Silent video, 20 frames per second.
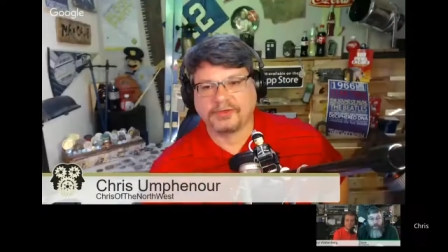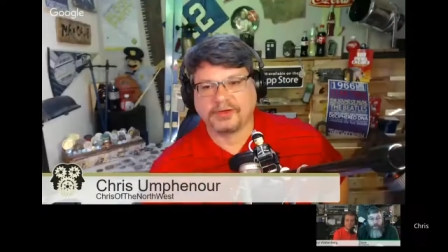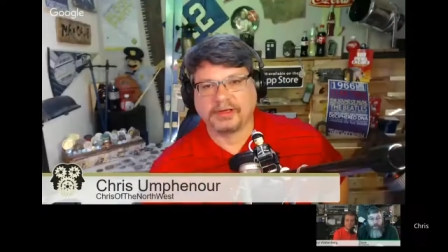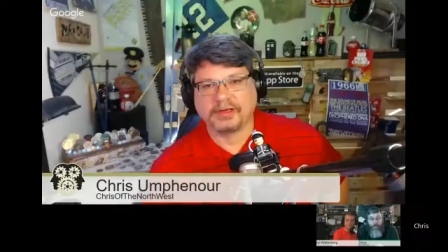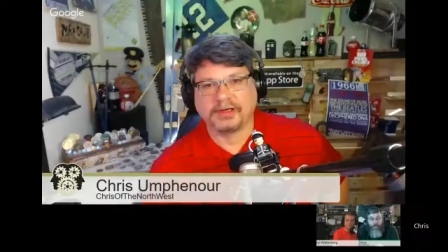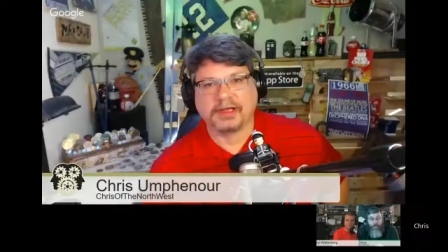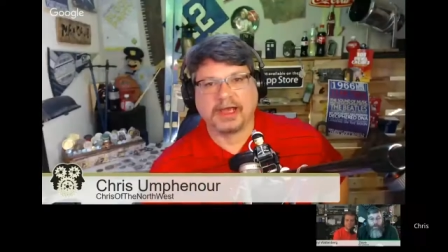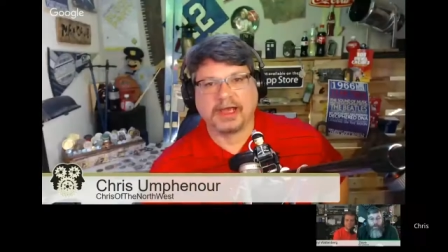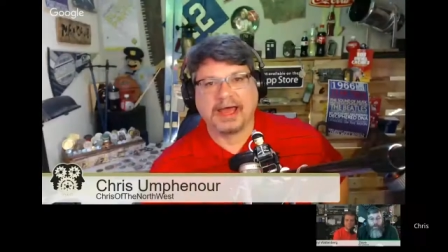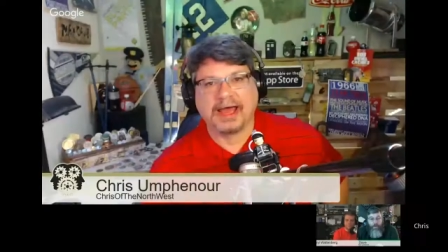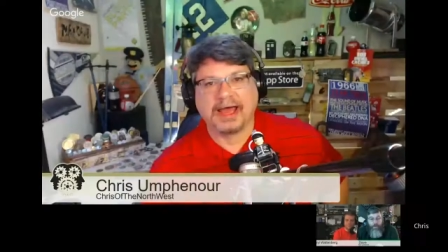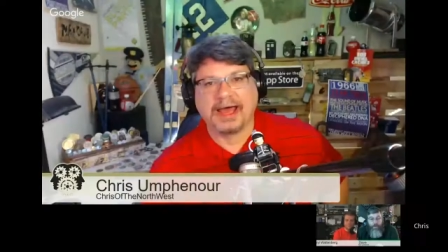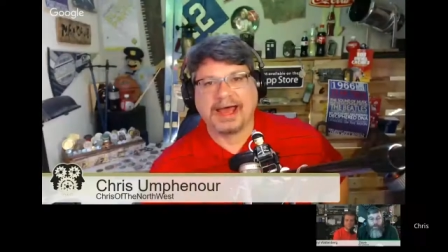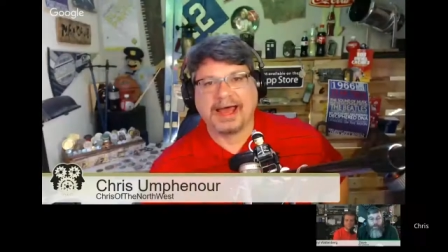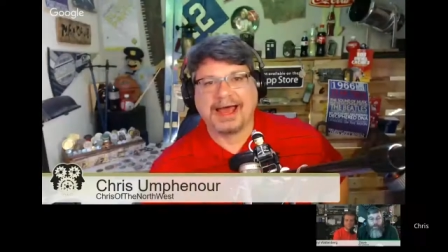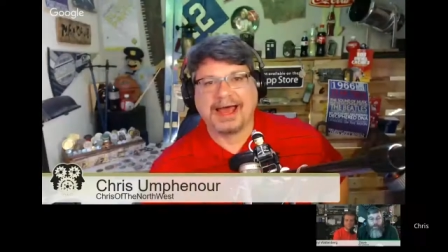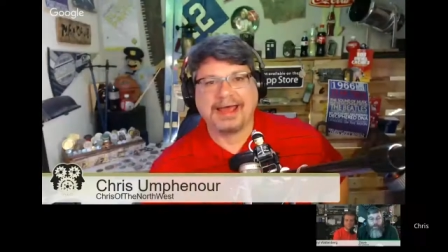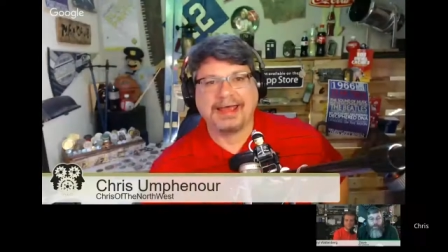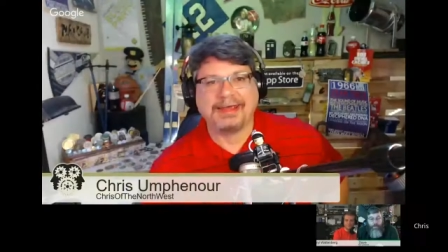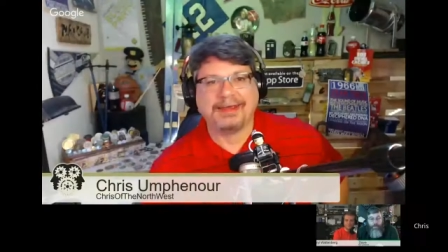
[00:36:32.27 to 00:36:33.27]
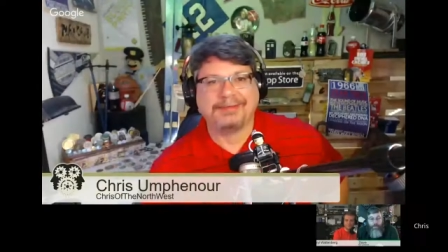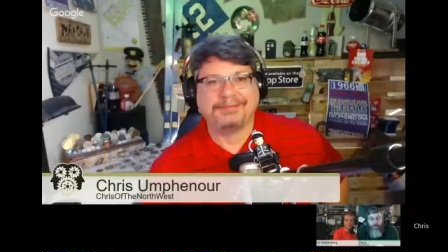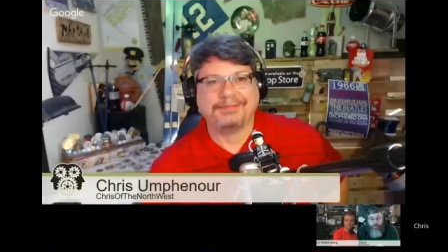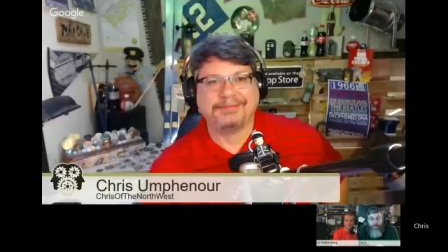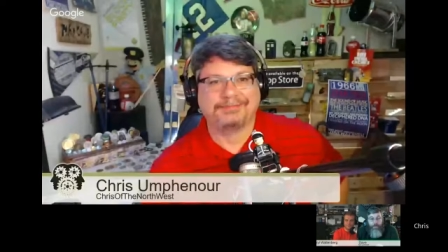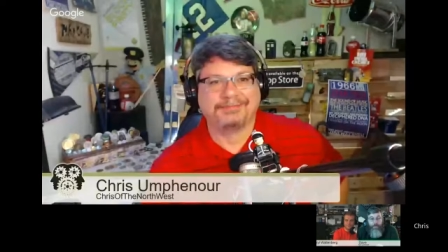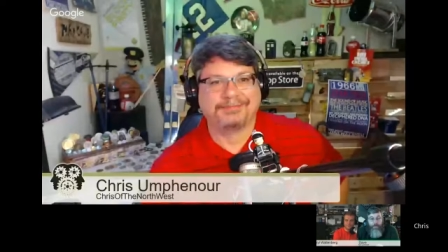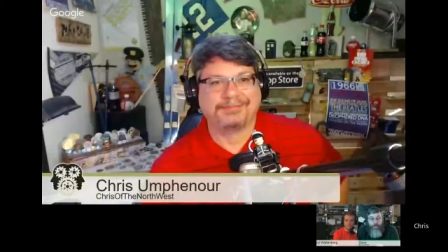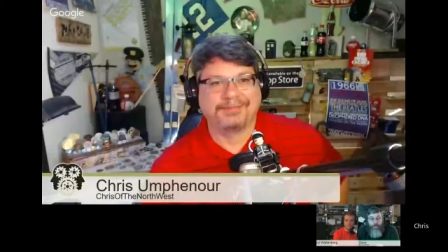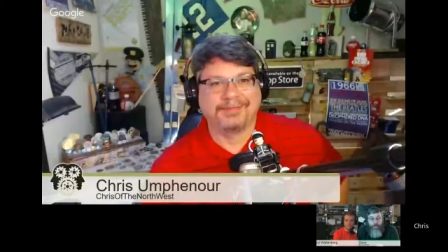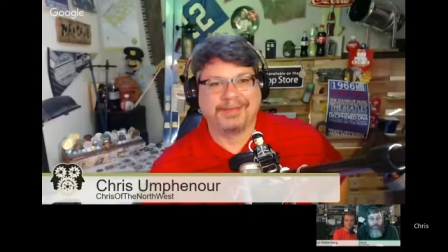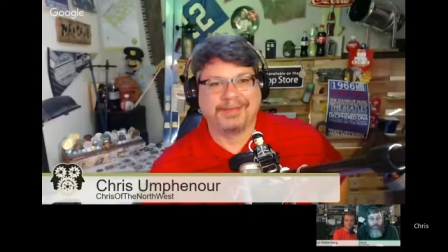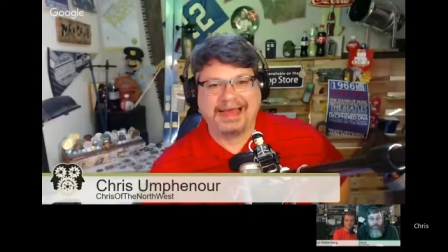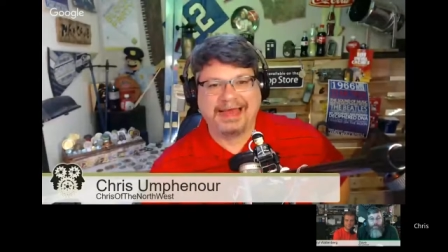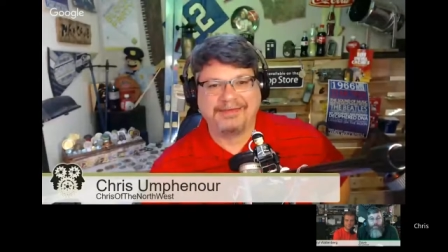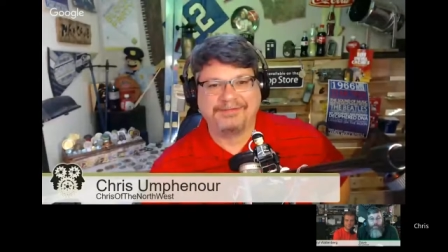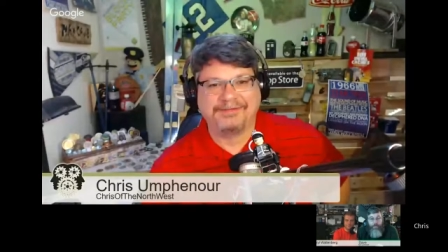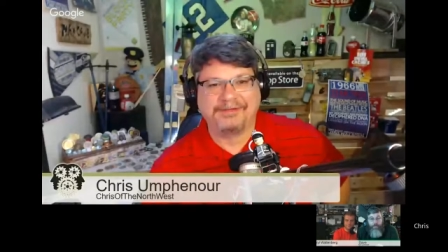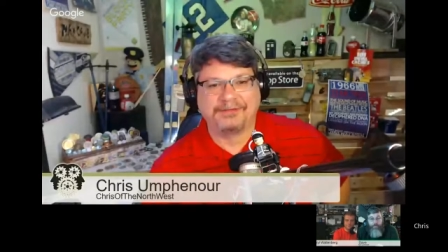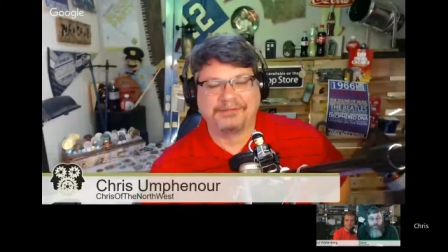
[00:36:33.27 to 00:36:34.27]
I
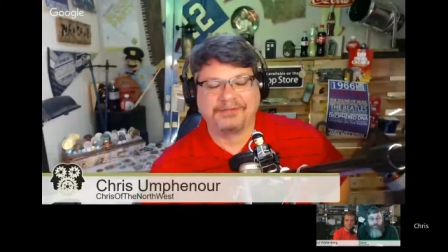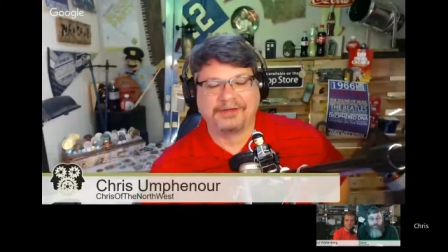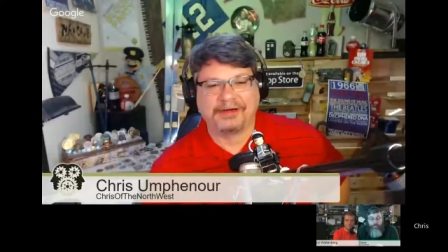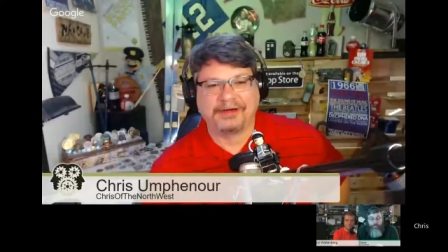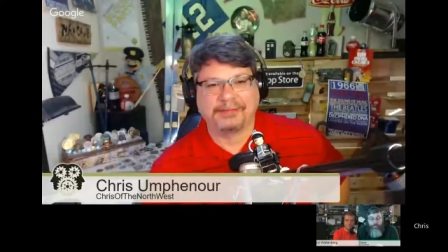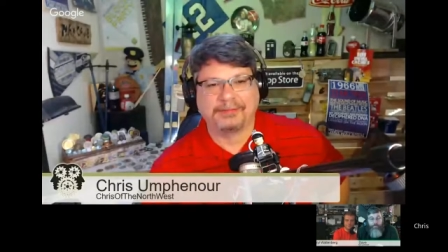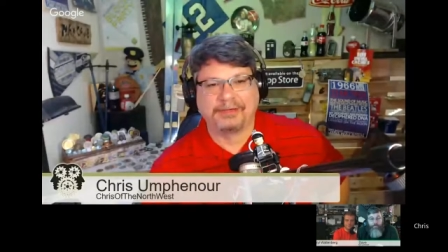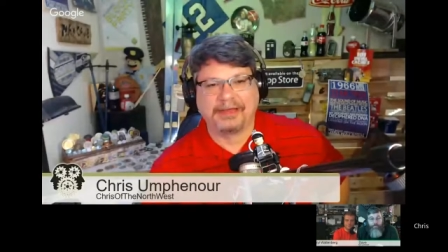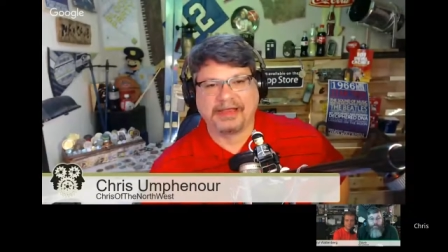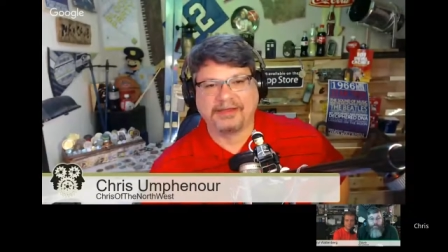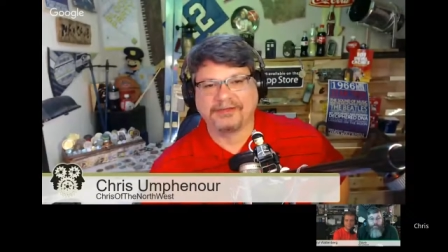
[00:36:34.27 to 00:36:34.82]
feel very blessed